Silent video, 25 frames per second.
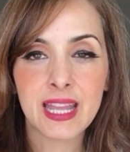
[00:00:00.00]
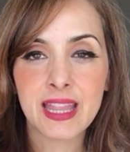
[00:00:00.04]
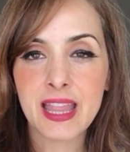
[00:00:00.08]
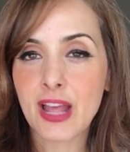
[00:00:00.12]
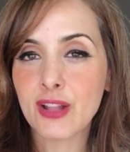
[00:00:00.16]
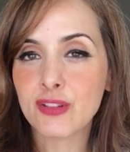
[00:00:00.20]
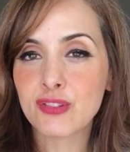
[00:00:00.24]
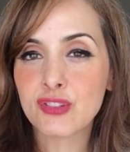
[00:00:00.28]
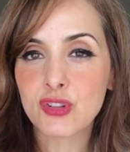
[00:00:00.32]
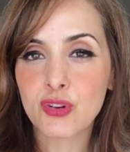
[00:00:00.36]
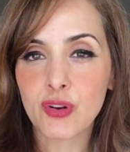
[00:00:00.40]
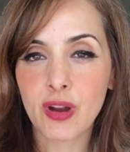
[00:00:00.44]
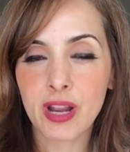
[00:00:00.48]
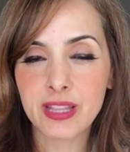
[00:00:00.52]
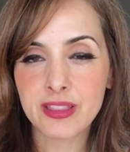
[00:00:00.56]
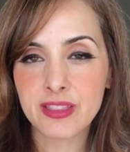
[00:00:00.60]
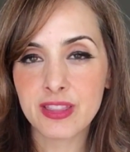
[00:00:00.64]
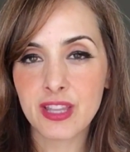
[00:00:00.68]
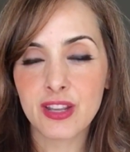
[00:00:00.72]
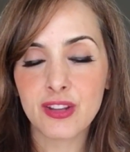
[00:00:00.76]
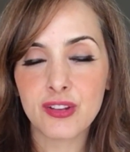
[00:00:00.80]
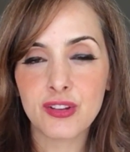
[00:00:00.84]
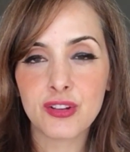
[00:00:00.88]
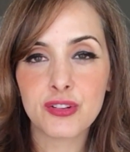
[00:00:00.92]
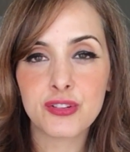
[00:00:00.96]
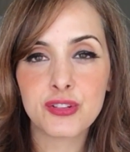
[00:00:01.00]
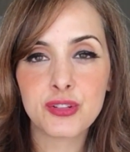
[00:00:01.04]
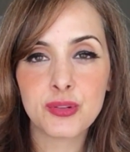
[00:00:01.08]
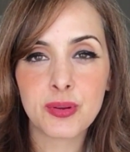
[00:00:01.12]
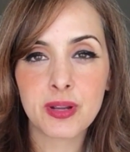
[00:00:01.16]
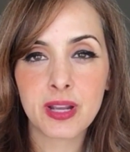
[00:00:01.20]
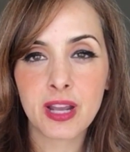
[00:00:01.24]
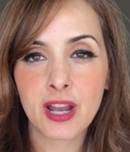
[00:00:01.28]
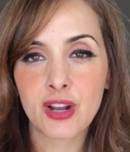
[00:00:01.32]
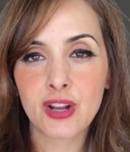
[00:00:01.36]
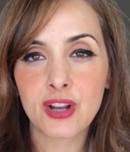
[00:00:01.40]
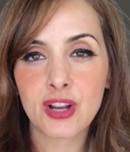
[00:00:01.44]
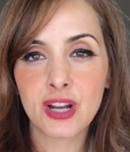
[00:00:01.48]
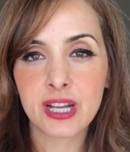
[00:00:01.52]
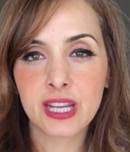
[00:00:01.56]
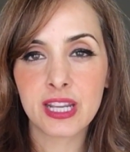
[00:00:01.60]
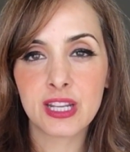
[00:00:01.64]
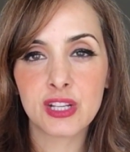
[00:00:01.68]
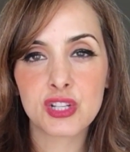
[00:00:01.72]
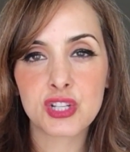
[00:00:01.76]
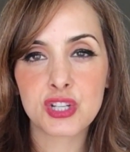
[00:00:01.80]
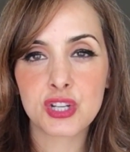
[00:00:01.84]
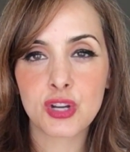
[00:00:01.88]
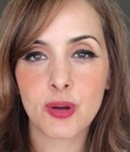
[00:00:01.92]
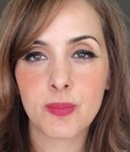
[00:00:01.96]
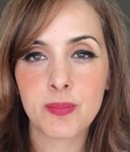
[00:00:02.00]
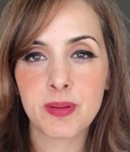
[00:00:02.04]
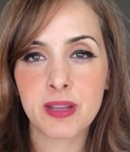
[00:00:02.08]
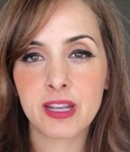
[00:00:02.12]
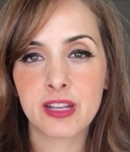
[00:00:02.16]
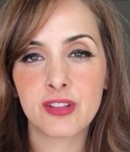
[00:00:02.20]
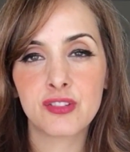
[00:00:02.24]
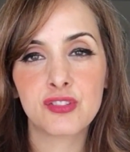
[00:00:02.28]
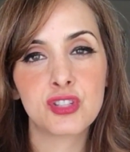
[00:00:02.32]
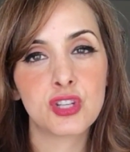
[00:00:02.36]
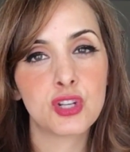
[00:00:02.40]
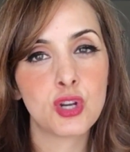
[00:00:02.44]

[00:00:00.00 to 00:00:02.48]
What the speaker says: that's great that you're doing a cooking show because,